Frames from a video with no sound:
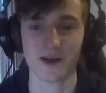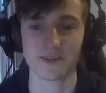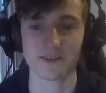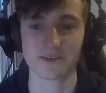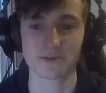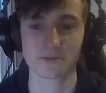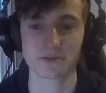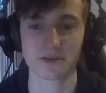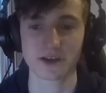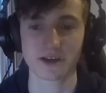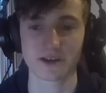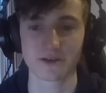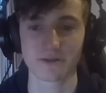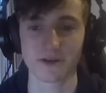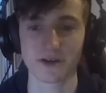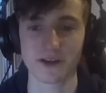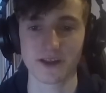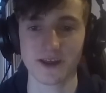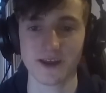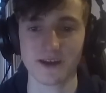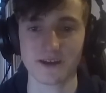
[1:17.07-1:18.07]
This particular
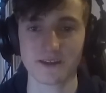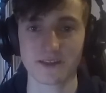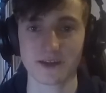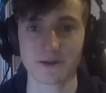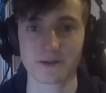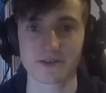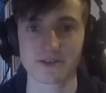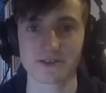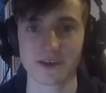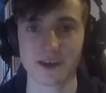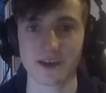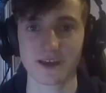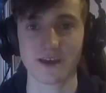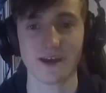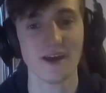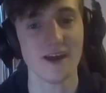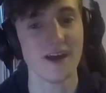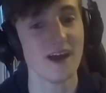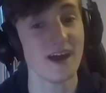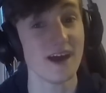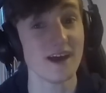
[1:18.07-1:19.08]
one here that we can see,
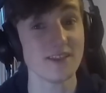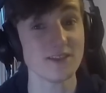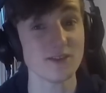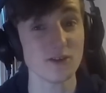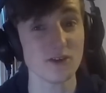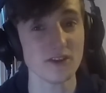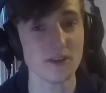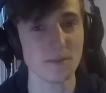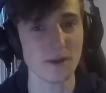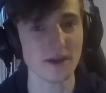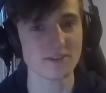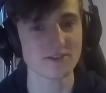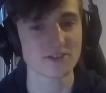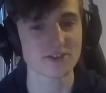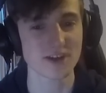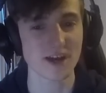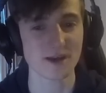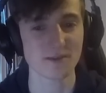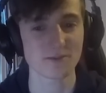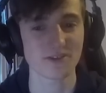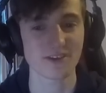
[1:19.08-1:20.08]
not in the best of
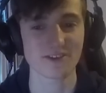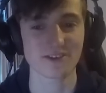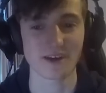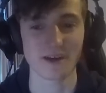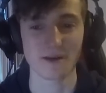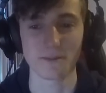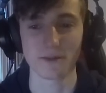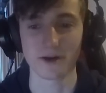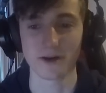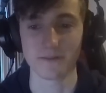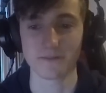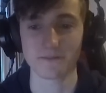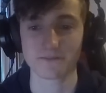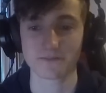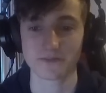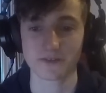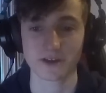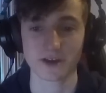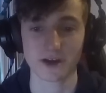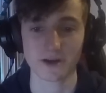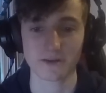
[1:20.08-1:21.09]
shapes, is it? But,
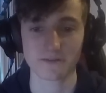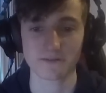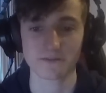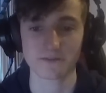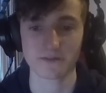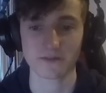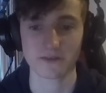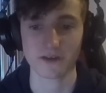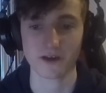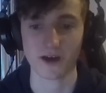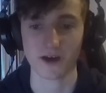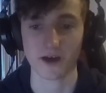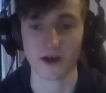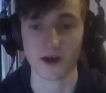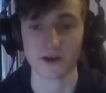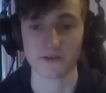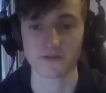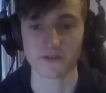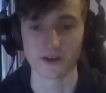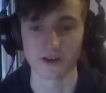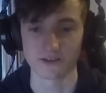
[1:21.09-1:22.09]
you know,
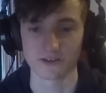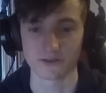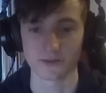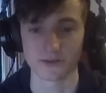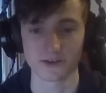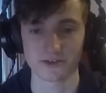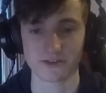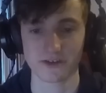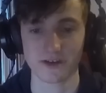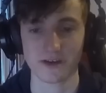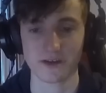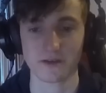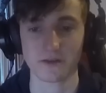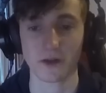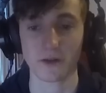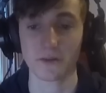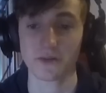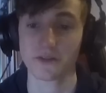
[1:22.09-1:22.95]
I fully support it.